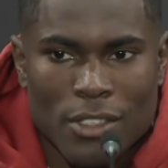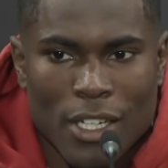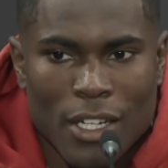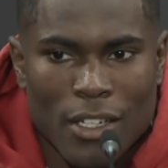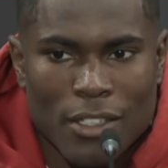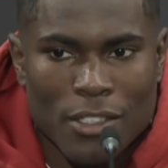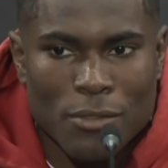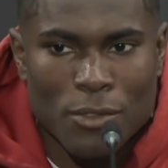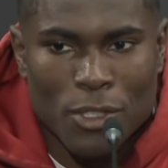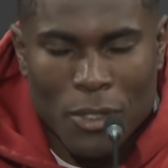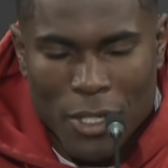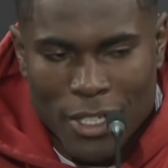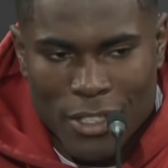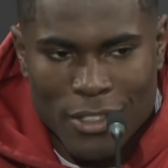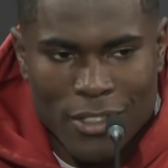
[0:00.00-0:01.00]
Even though
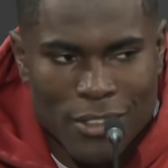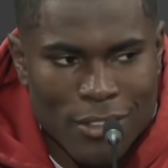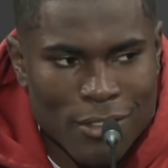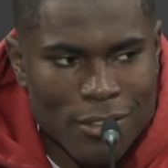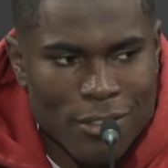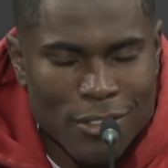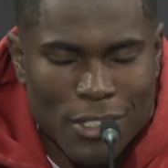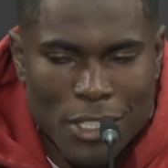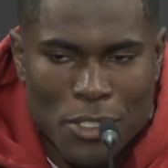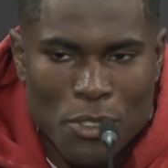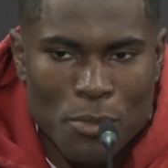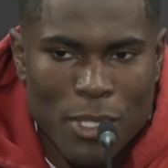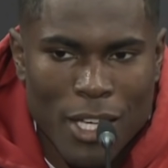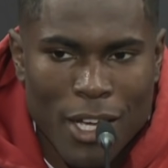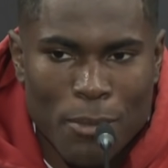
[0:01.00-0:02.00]
I didn't get
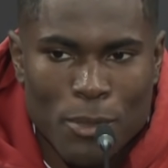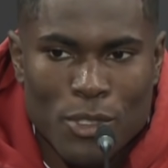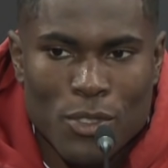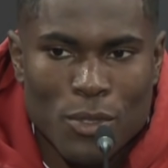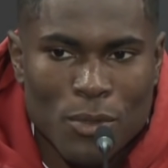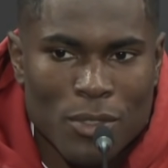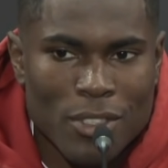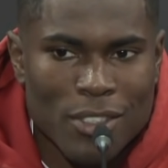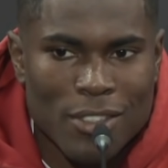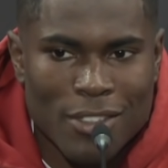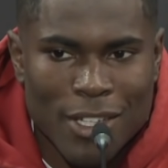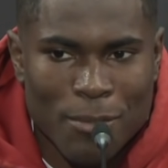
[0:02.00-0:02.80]
too many opportunities,